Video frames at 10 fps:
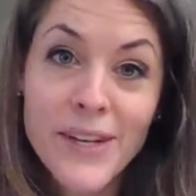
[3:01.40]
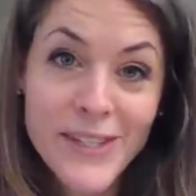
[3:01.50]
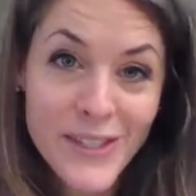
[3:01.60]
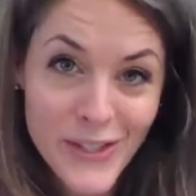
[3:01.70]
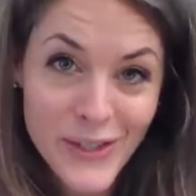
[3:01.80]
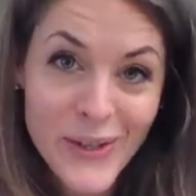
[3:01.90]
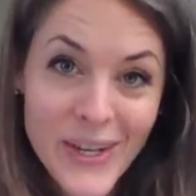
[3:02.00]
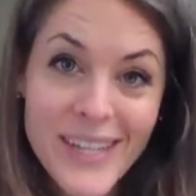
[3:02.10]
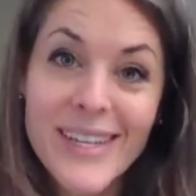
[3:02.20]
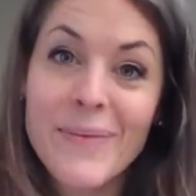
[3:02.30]
to do
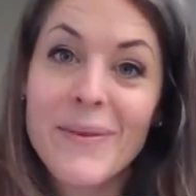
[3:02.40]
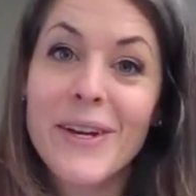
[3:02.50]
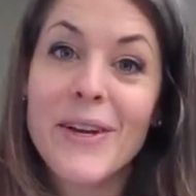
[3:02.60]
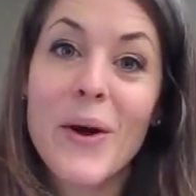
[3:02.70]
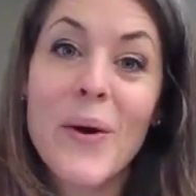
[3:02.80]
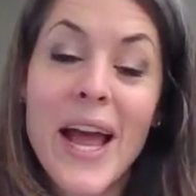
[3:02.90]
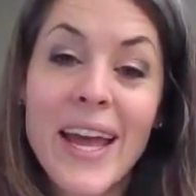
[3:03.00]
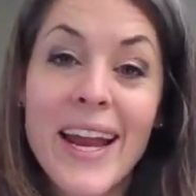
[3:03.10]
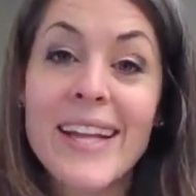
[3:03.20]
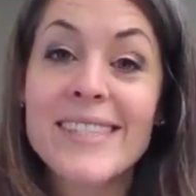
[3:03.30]
is I'm going to go
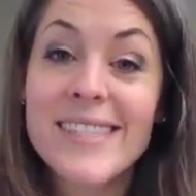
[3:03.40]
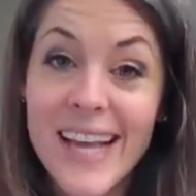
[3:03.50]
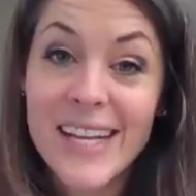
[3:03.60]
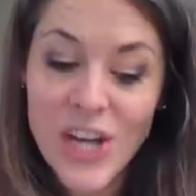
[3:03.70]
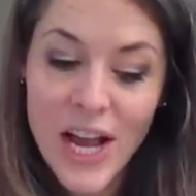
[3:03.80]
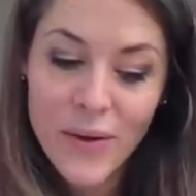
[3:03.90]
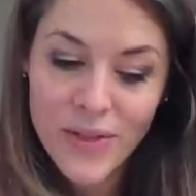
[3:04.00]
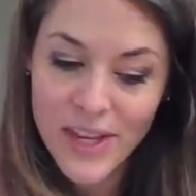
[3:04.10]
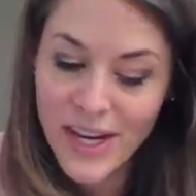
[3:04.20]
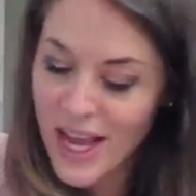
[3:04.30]
ahead and sketch out
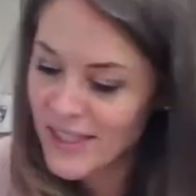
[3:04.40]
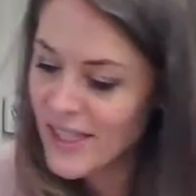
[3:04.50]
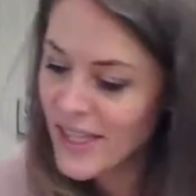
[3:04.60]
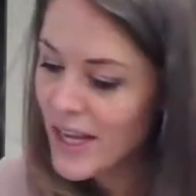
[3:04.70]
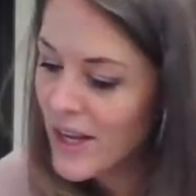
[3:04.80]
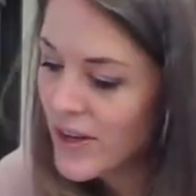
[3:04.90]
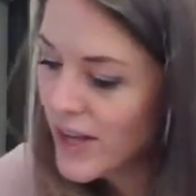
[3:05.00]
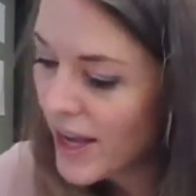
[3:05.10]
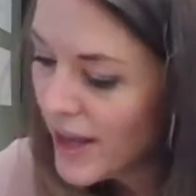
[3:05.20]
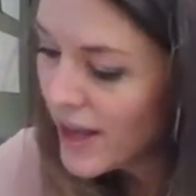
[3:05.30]
the net. Okay.